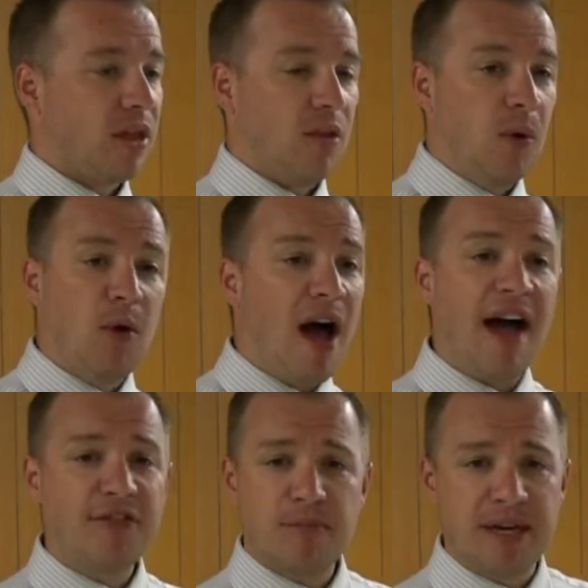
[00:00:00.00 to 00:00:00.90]
We don't
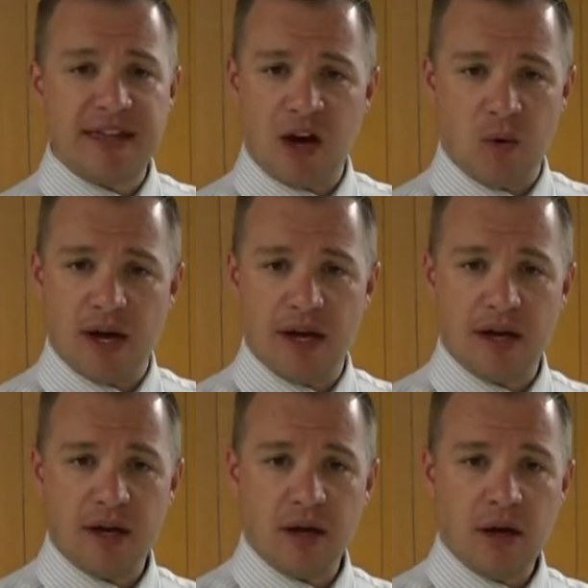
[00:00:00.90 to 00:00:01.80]
have to be that way.
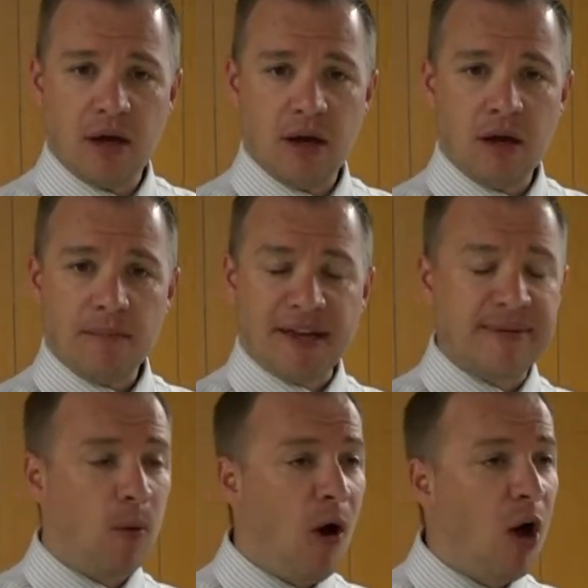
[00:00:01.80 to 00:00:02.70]
Yeah, amen. Because
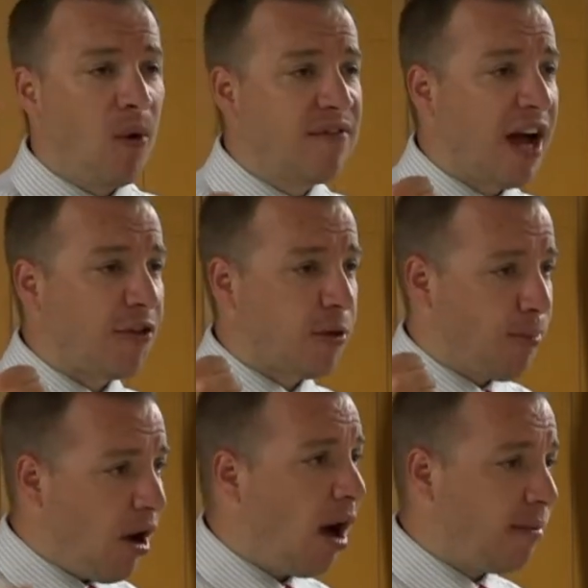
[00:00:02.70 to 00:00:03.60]
number one, we've got the
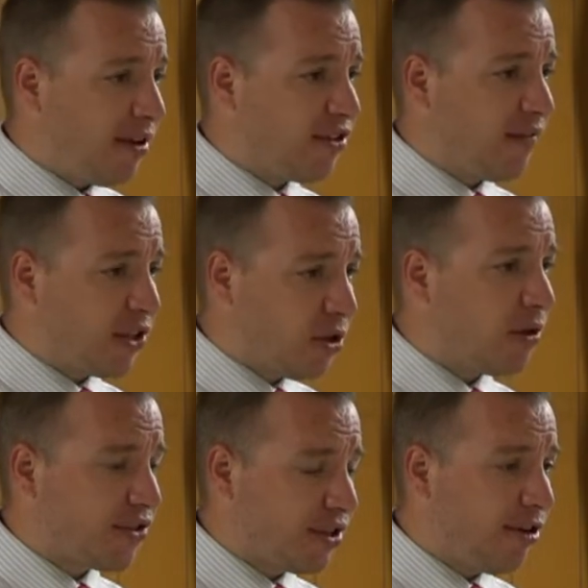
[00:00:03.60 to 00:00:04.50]
promise of eternal
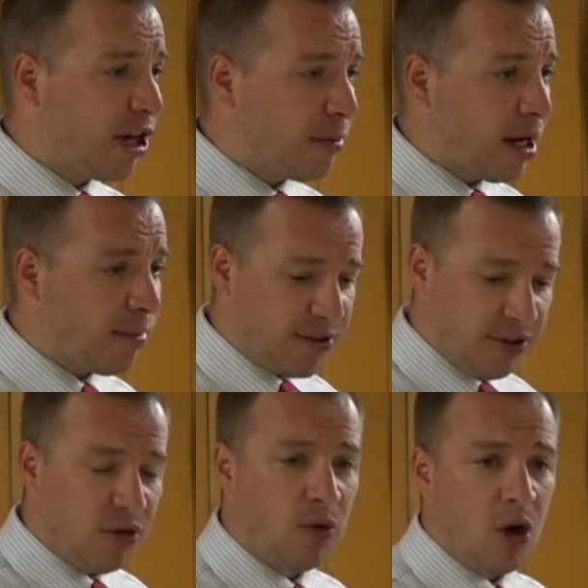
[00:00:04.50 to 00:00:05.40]
security, but number
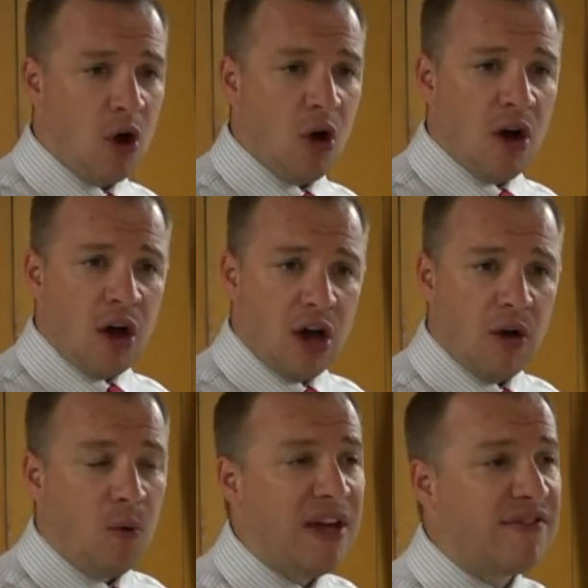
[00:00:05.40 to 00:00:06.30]
two,
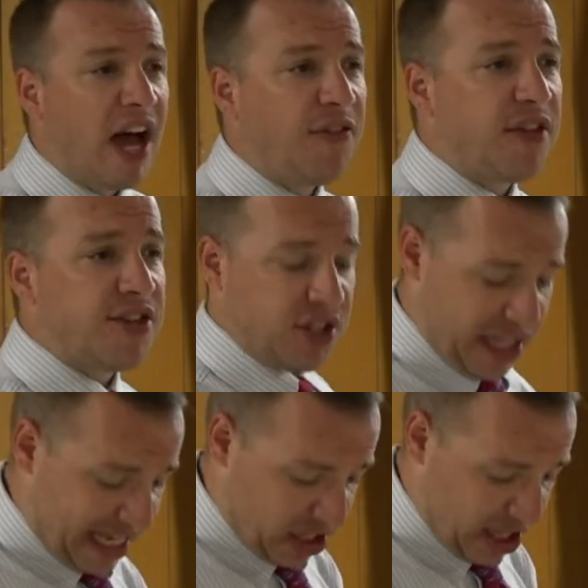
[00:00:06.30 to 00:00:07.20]
we've got this
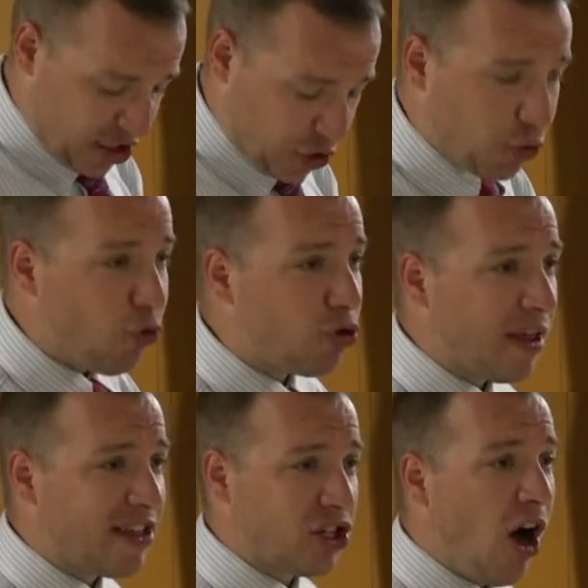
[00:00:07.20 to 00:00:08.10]
this this truth
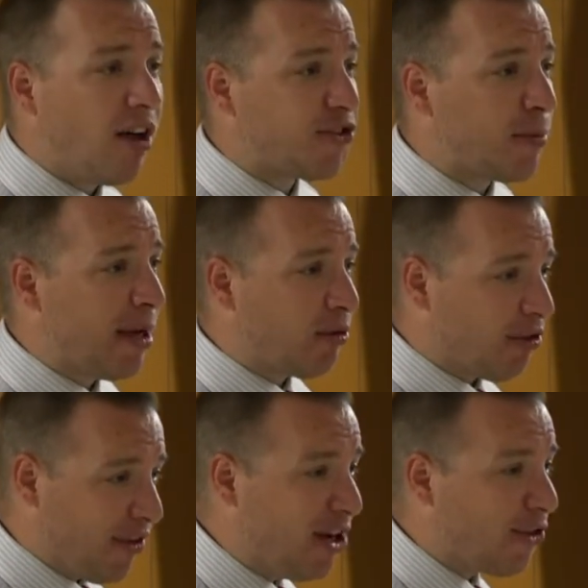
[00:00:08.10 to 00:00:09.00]
that's constantly being
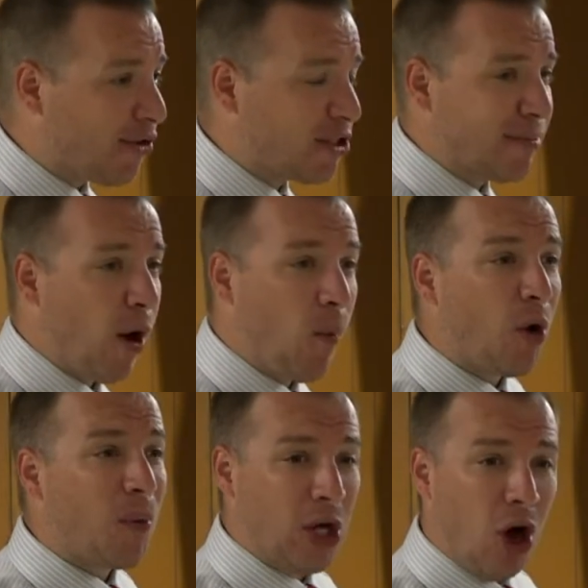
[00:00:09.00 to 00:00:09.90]
revealed to us about
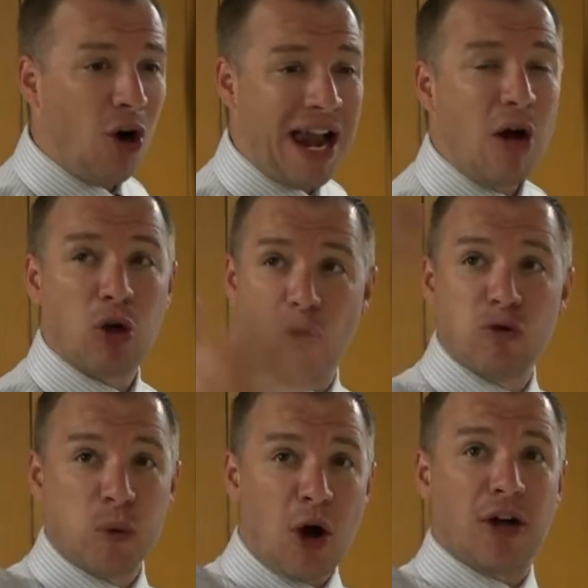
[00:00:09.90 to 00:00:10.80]
we are and how
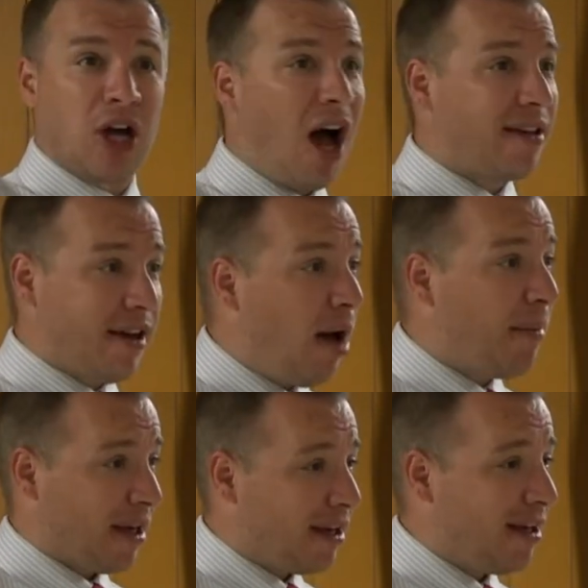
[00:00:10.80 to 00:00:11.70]
close we are to God coming.
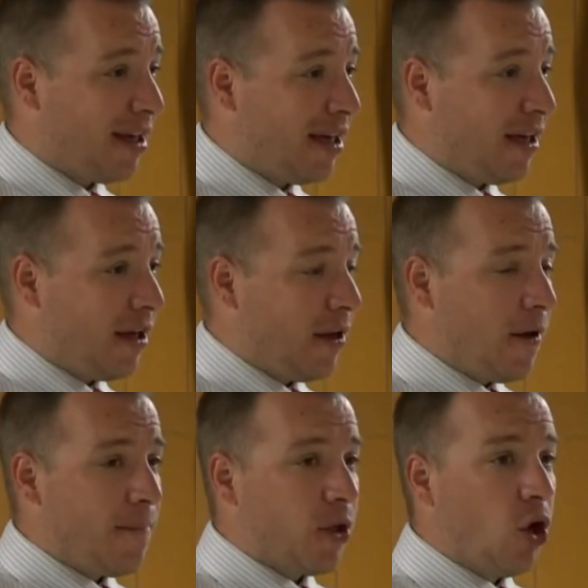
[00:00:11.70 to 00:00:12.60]
Yeah. Yeah.
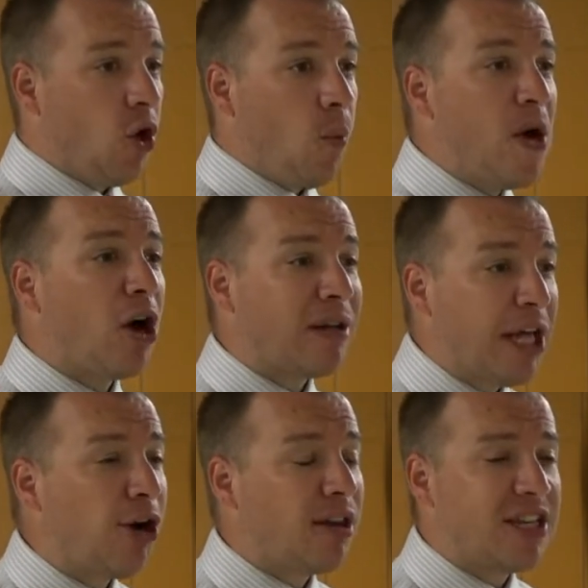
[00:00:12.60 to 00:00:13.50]
We are
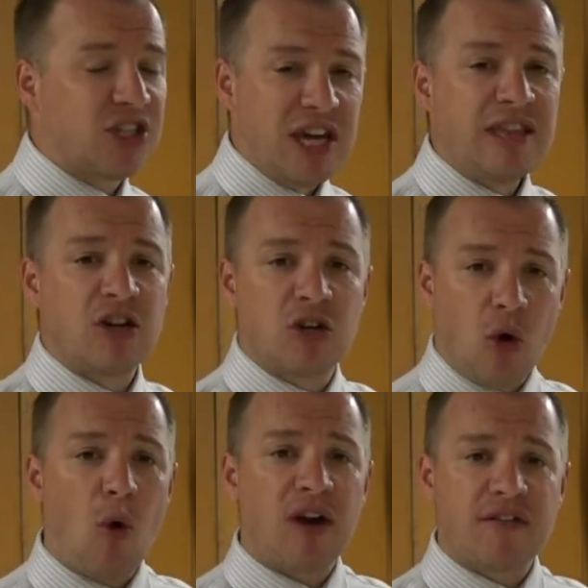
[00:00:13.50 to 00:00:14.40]
literally seeing the
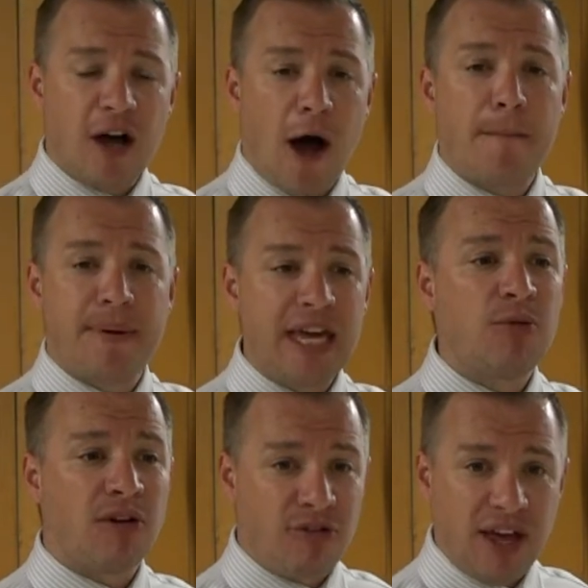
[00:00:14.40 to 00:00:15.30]
glory of God being
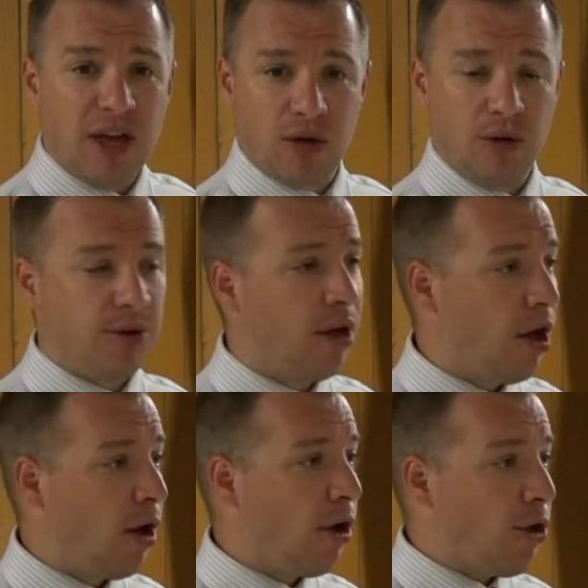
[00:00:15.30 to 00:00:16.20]
revealed
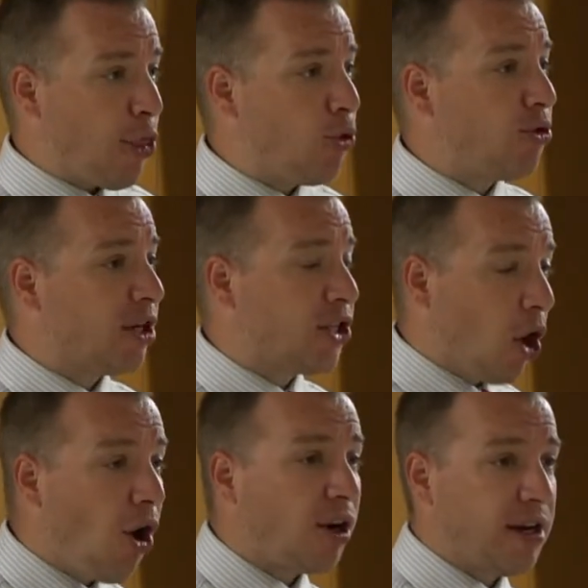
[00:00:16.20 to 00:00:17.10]
through the
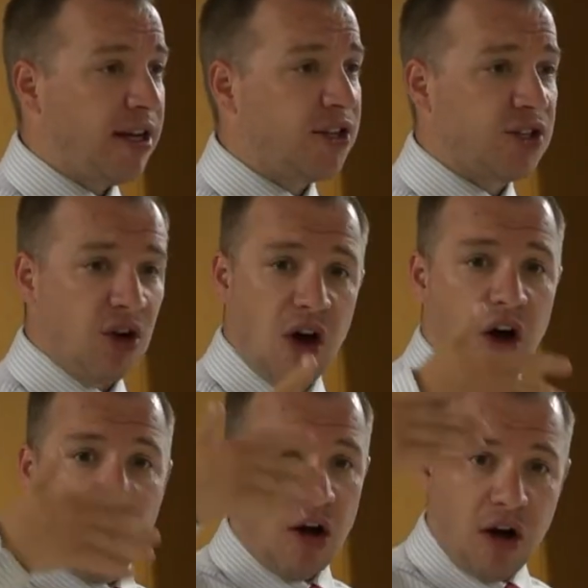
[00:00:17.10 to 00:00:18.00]
darkness
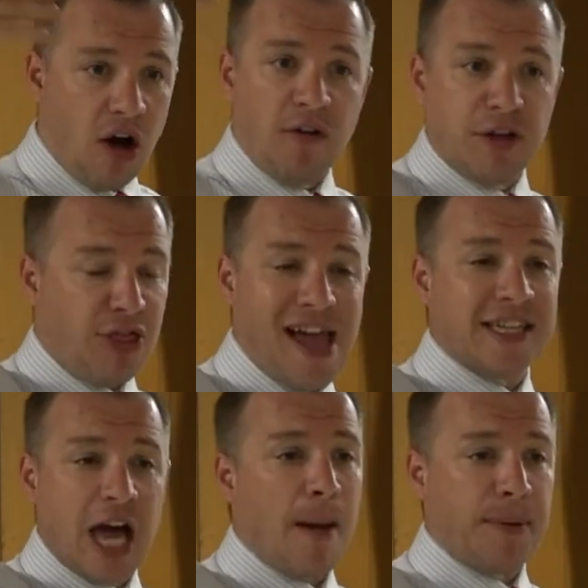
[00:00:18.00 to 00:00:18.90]
of the
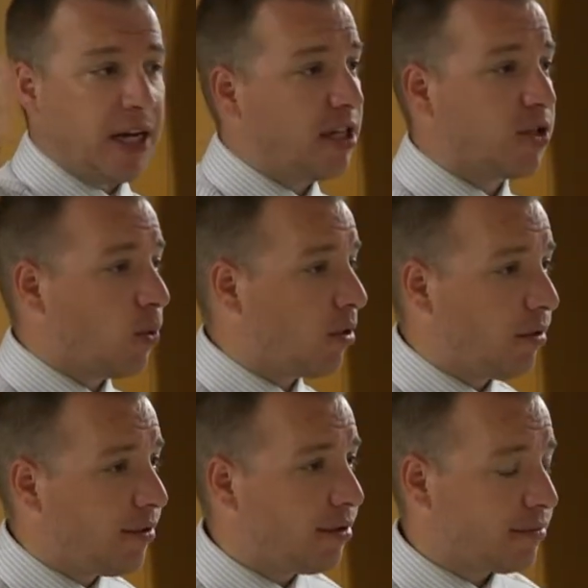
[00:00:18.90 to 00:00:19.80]
things happening in this right.
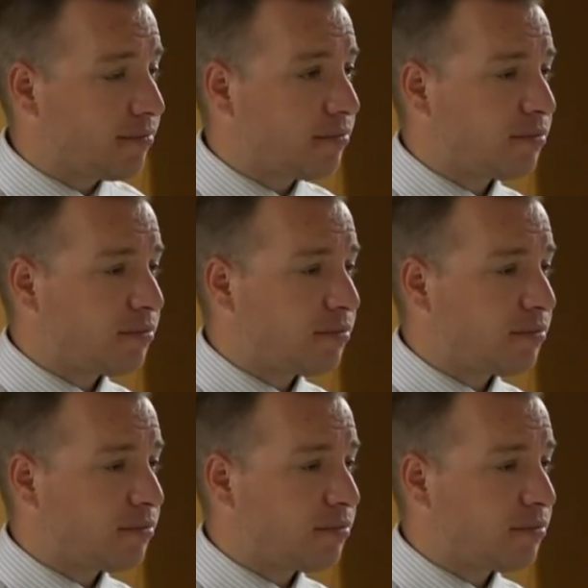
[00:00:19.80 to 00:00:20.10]
world.